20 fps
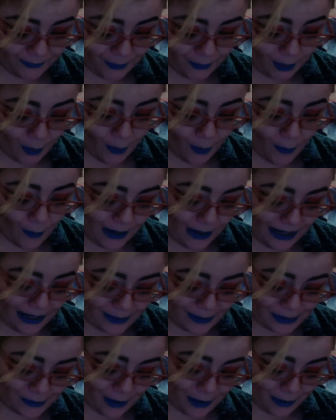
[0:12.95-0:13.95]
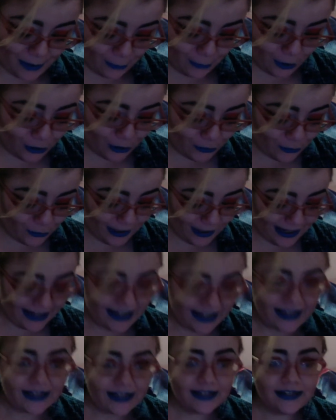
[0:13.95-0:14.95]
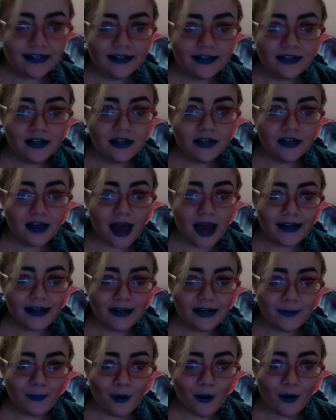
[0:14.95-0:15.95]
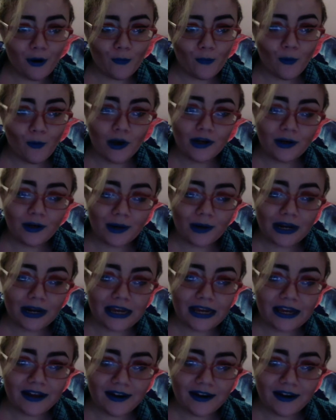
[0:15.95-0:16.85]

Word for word: well, my name is Red Wolf and I did part one already.